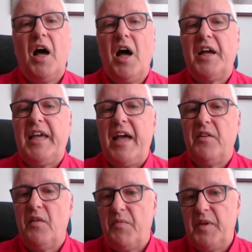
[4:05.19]

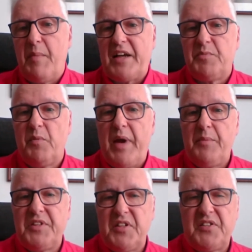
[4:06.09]
Again, the maximum
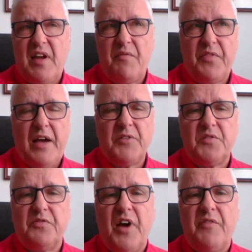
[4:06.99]
payment is
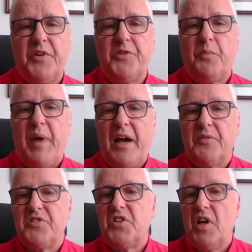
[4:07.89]

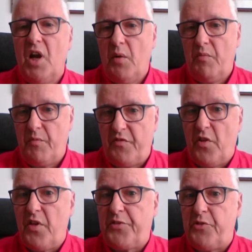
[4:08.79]
£7,500
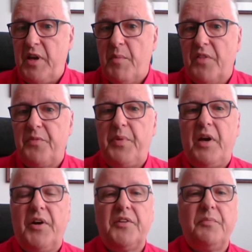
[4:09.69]
the 3-month
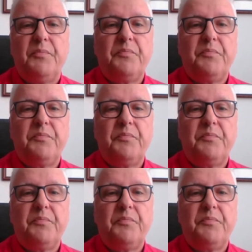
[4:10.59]
period.